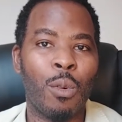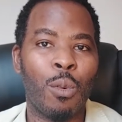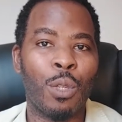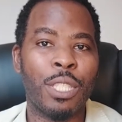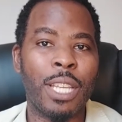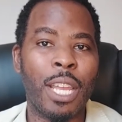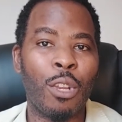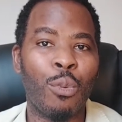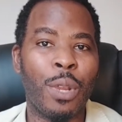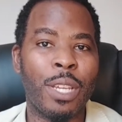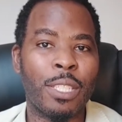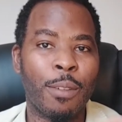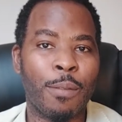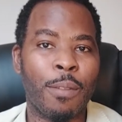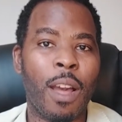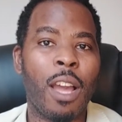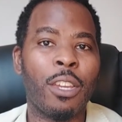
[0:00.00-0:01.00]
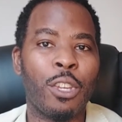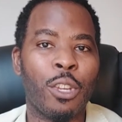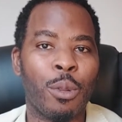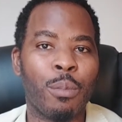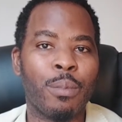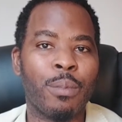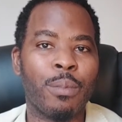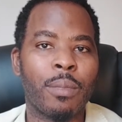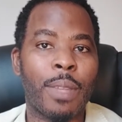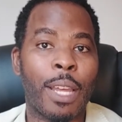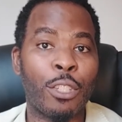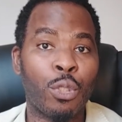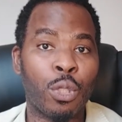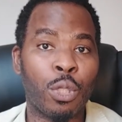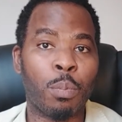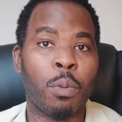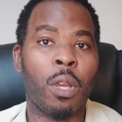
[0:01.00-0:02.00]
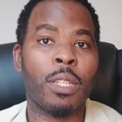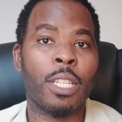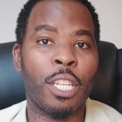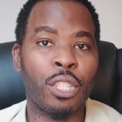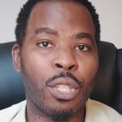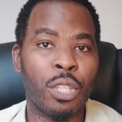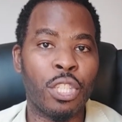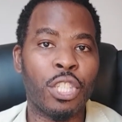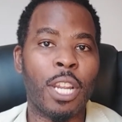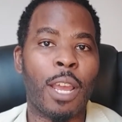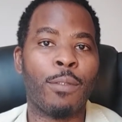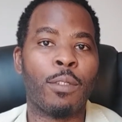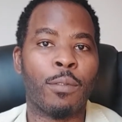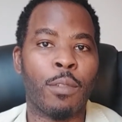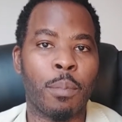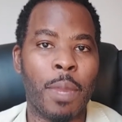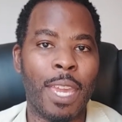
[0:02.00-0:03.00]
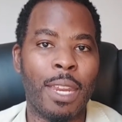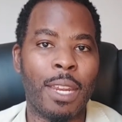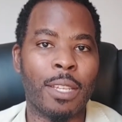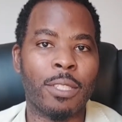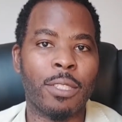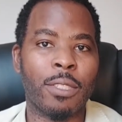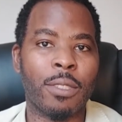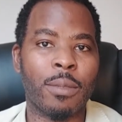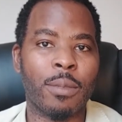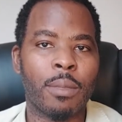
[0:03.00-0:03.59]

which then creates a vacuum that draws blood into the shaft of the penis.